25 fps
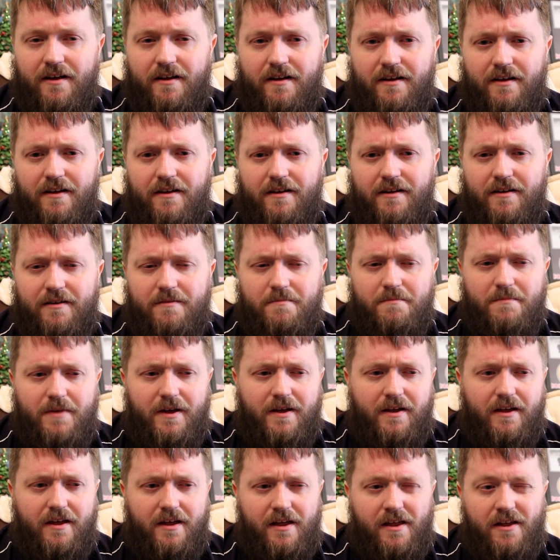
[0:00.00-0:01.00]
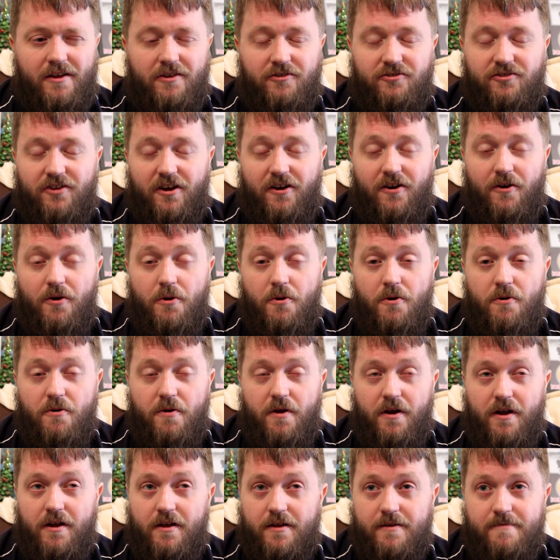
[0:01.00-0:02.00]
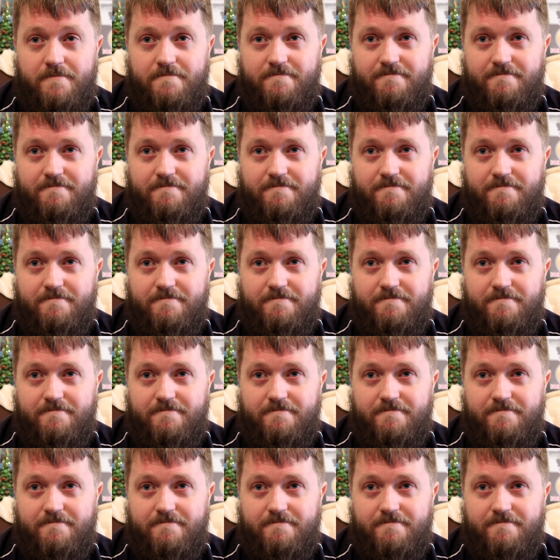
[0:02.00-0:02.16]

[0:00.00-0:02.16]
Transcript: So